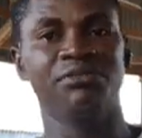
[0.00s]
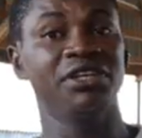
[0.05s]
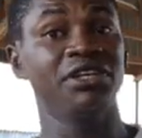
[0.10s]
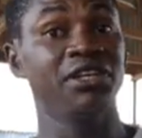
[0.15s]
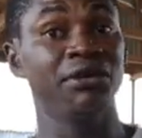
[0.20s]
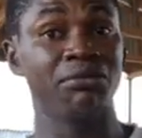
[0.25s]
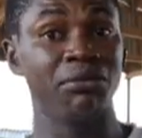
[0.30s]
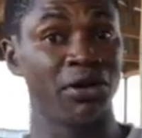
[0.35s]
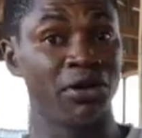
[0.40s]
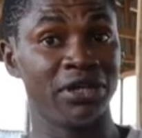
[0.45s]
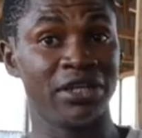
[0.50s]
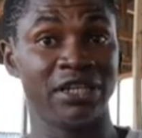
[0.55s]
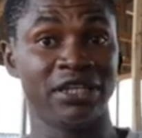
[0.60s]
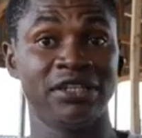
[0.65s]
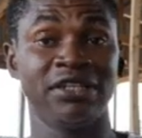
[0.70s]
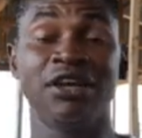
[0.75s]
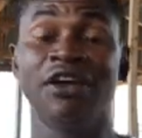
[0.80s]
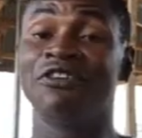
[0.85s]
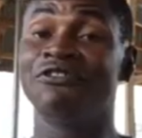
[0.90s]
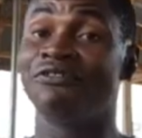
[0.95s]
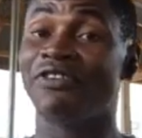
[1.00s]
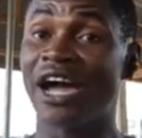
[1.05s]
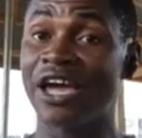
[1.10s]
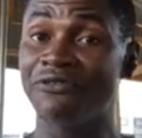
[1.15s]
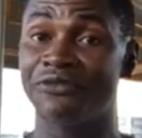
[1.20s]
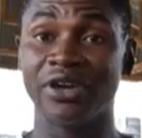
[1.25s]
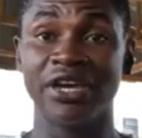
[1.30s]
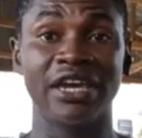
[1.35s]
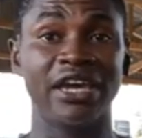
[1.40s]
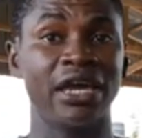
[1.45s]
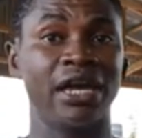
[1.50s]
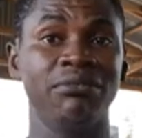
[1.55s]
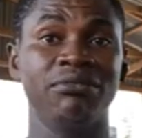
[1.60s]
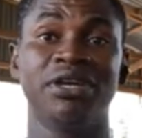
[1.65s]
in the morning, 5 a.m.